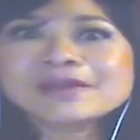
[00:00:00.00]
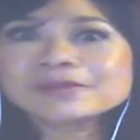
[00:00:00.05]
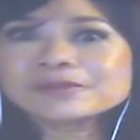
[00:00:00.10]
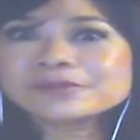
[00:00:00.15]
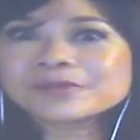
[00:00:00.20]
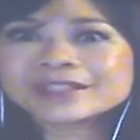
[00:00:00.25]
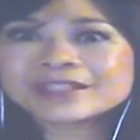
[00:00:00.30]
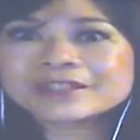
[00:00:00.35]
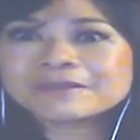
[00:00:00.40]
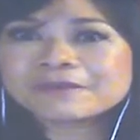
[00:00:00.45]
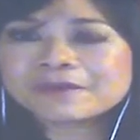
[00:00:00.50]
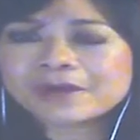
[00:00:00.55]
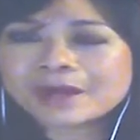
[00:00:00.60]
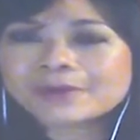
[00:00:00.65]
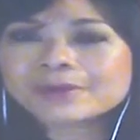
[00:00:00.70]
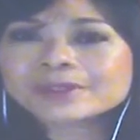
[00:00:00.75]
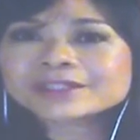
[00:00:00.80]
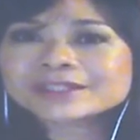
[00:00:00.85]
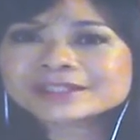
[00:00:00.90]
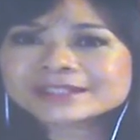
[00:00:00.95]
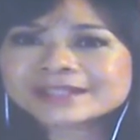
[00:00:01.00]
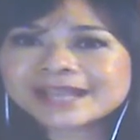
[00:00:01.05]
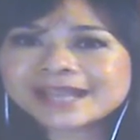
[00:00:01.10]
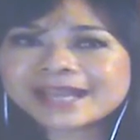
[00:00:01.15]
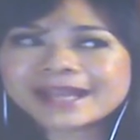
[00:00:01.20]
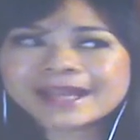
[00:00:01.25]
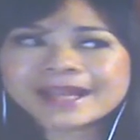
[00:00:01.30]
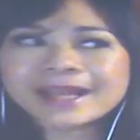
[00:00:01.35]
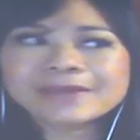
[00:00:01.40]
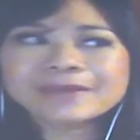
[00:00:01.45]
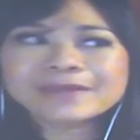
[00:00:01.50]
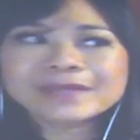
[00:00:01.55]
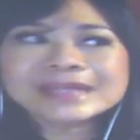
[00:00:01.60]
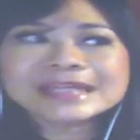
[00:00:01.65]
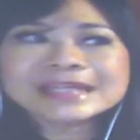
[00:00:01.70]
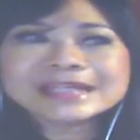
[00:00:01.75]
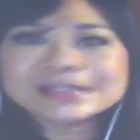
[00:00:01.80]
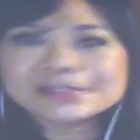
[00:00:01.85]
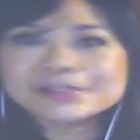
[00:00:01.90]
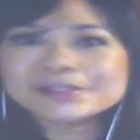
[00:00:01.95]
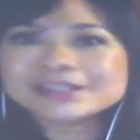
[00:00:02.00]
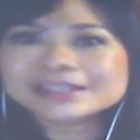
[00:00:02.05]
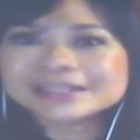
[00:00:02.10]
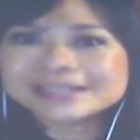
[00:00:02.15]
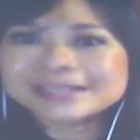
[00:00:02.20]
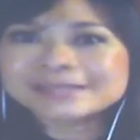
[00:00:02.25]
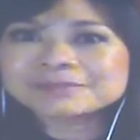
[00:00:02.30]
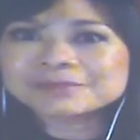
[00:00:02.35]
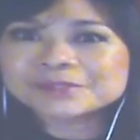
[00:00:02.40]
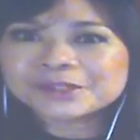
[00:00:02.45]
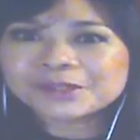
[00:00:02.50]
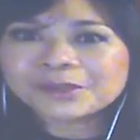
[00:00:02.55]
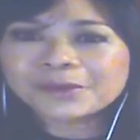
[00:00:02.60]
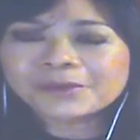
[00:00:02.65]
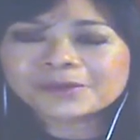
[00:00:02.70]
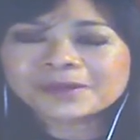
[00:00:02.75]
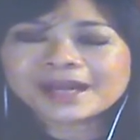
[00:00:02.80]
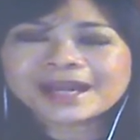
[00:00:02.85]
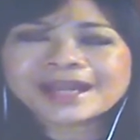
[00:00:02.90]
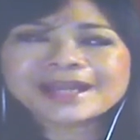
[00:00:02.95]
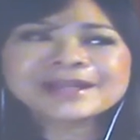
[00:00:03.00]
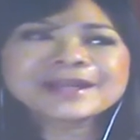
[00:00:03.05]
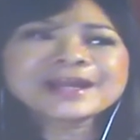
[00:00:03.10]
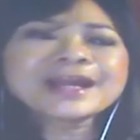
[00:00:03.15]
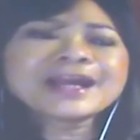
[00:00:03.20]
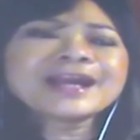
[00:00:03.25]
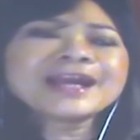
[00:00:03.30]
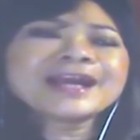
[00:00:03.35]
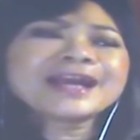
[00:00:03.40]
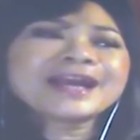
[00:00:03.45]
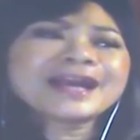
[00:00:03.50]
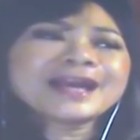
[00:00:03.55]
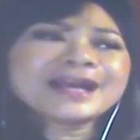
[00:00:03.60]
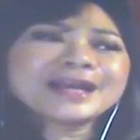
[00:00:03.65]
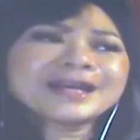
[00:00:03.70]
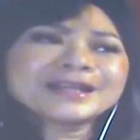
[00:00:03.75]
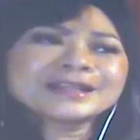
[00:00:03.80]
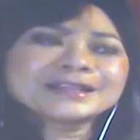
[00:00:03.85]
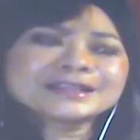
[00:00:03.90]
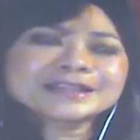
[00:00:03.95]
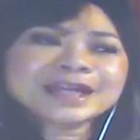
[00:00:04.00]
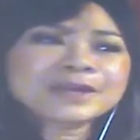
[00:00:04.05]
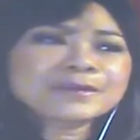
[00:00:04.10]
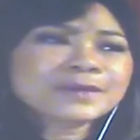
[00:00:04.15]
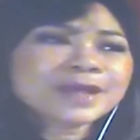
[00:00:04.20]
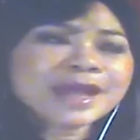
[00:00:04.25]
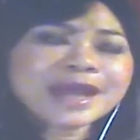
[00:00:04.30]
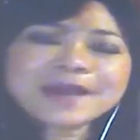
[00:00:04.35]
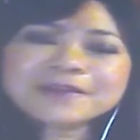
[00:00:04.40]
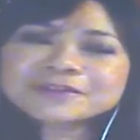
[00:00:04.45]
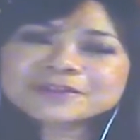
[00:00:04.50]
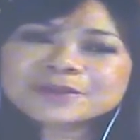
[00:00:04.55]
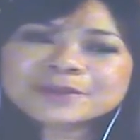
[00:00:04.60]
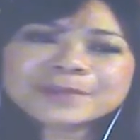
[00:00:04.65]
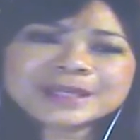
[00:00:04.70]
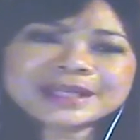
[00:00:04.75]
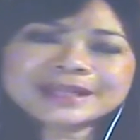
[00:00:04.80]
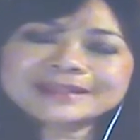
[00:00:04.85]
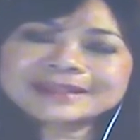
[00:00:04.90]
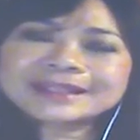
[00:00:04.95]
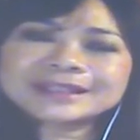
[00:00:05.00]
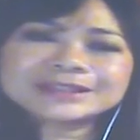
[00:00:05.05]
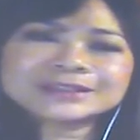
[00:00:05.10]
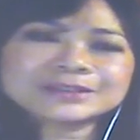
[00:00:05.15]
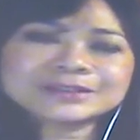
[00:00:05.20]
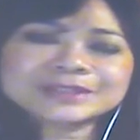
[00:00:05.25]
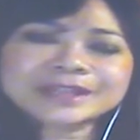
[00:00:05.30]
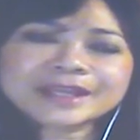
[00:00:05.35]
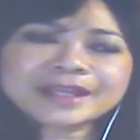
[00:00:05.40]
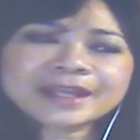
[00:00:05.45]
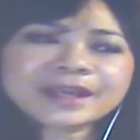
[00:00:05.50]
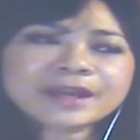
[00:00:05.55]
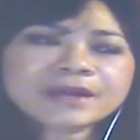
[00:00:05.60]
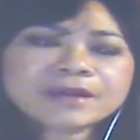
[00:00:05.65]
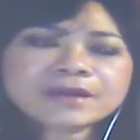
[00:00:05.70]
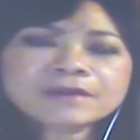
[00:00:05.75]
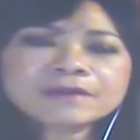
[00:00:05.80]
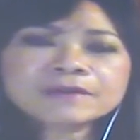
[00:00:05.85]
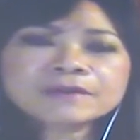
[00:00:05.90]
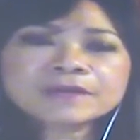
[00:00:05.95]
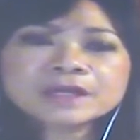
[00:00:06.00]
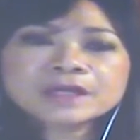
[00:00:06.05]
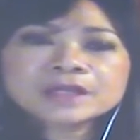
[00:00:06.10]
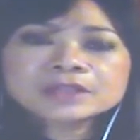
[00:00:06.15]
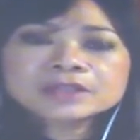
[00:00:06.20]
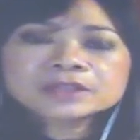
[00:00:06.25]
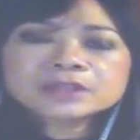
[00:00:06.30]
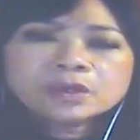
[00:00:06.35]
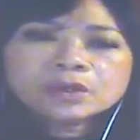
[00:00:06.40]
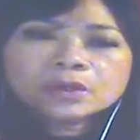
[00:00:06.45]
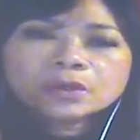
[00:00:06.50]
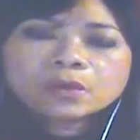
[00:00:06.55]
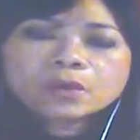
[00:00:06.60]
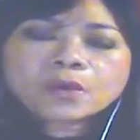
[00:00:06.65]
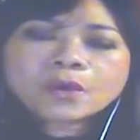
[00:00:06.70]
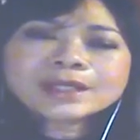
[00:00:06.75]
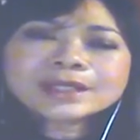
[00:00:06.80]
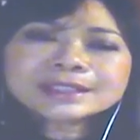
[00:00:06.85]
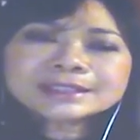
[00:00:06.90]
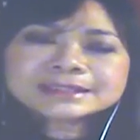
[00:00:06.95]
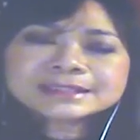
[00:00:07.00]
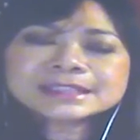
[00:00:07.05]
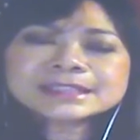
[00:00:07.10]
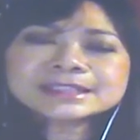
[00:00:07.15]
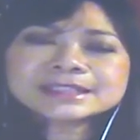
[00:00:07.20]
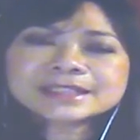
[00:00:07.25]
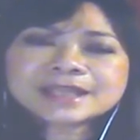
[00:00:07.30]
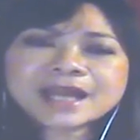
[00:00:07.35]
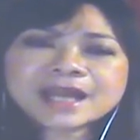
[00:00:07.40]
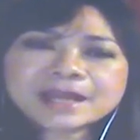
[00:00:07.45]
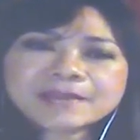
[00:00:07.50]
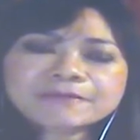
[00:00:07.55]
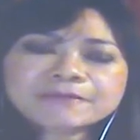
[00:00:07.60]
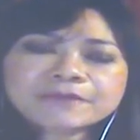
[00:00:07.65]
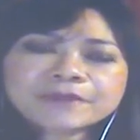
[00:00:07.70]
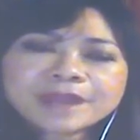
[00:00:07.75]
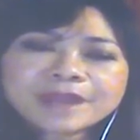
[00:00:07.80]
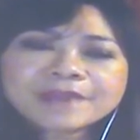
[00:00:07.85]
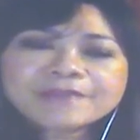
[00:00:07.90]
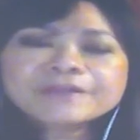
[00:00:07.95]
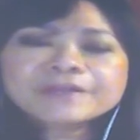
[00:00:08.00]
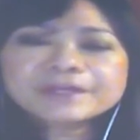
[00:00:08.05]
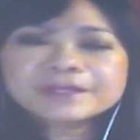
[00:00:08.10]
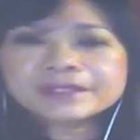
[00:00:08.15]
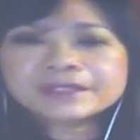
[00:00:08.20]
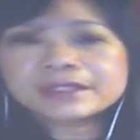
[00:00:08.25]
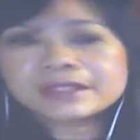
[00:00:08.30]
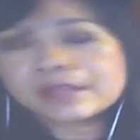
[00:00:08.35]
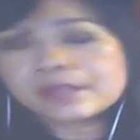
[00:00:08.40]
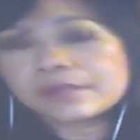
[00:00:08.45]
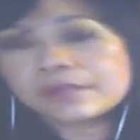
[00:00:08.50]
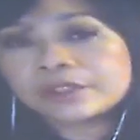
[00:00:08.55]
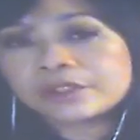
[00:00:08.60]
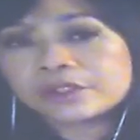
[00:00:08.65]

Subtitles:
have 24 hours a day, yeah, and we need to sleep too, right? And we have so many things to take care of. So quality time for everything that